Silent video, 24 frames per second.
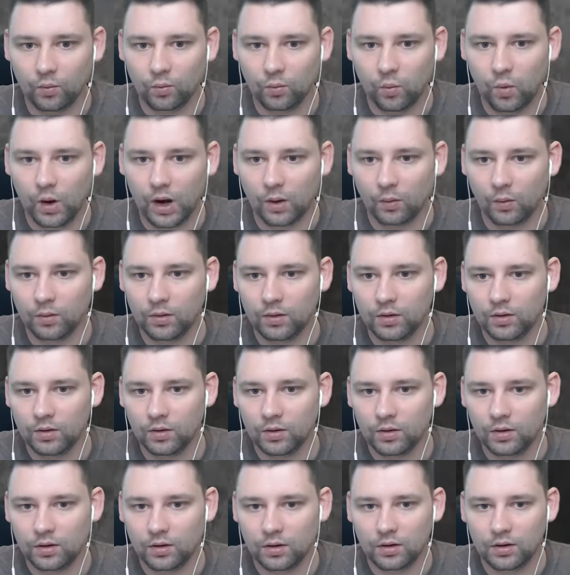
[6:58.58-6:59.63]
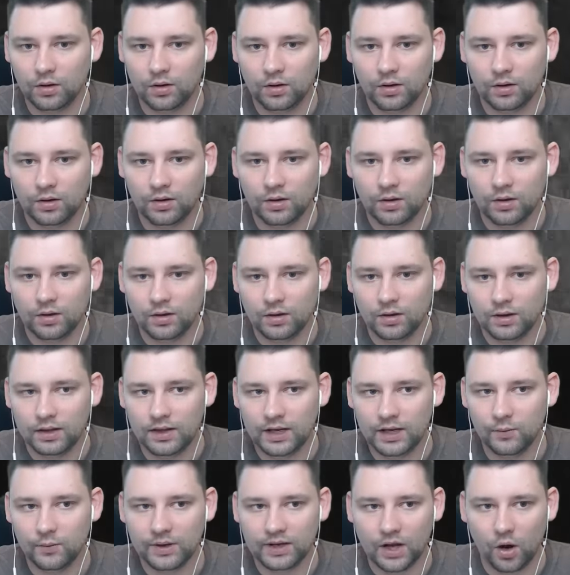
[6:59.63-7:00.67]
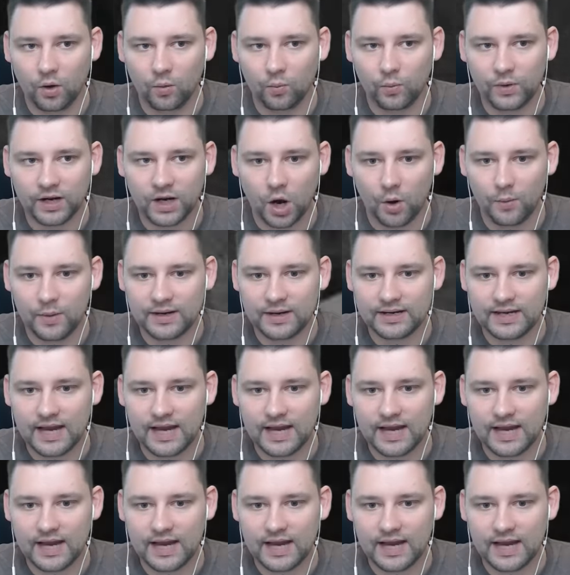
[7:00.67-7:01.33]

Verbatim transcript: Well, here we go. We're going